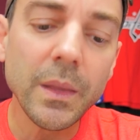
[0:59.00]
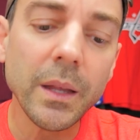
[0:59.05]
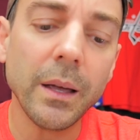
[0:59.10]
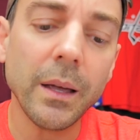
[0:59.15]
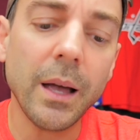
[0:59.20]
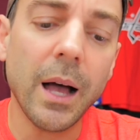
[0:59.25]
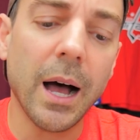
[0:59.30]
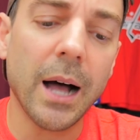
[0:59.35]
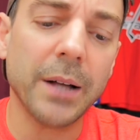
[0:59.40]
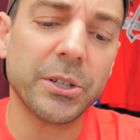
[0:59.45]

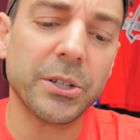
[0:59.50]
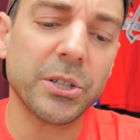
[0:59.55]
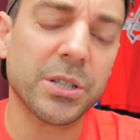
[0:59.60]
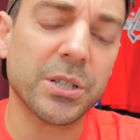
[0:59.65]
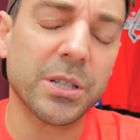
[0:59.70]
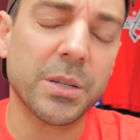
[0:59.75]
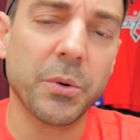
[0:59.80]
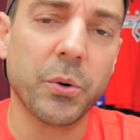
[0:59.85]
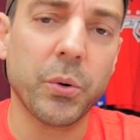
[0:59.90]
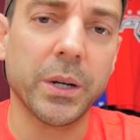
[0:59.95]
Uh, just
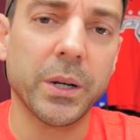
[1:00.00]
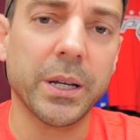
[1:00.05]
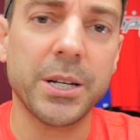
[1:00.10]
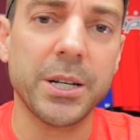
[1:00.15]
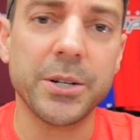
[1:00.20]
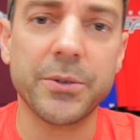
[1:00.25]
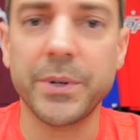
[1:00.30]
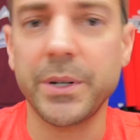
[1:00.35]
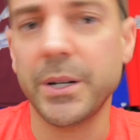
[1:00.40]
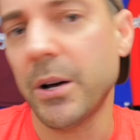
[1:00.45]
some quick
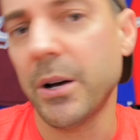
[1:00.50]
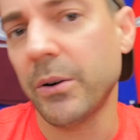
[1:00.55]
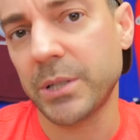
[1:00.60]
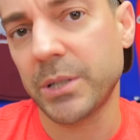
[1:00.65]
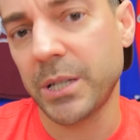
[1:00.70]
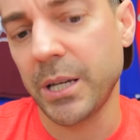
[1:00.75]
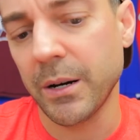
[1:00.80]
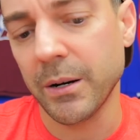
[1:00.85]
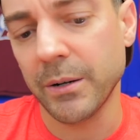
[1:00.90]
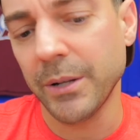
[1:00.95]
injury notes
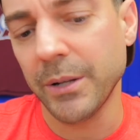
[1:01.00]
here.